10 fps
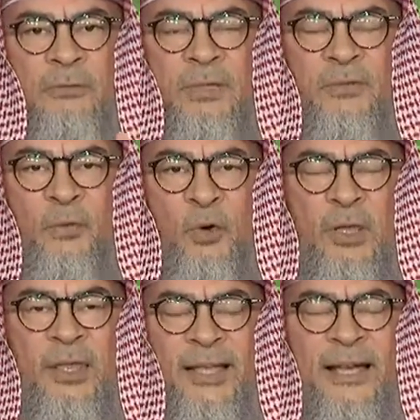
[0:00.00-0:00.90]
The
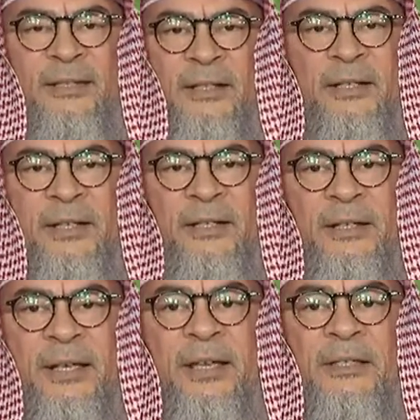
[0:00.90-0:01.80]
fourth category
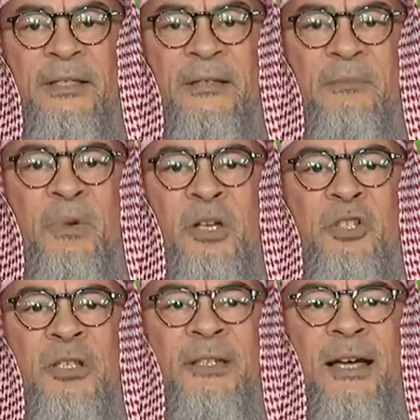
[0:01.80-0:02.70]
is
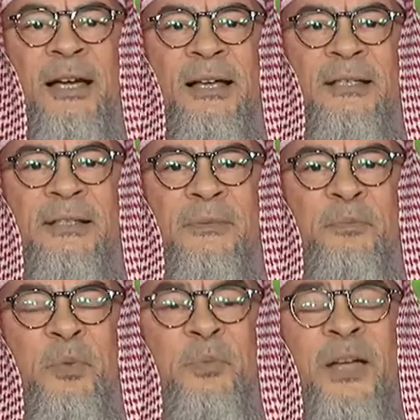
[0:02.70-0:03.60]
merchandise
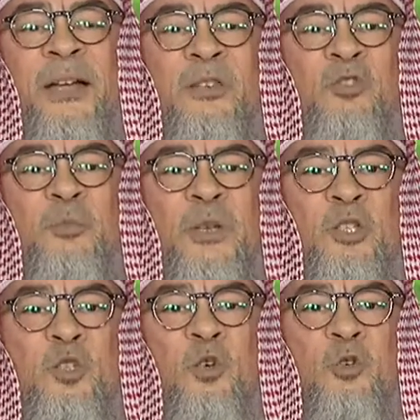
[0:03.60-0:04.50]
prepared to be
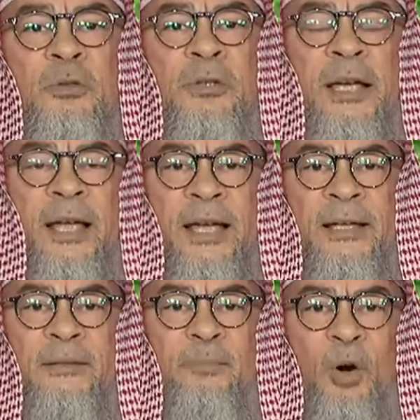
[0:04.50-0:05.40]
sold
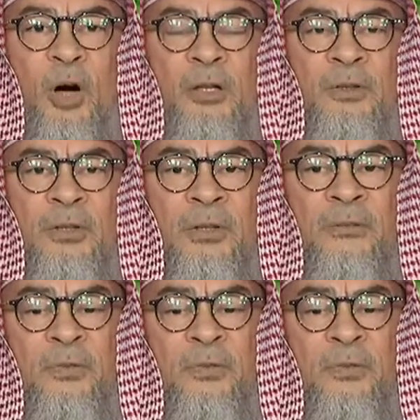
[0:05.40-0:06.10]
and bought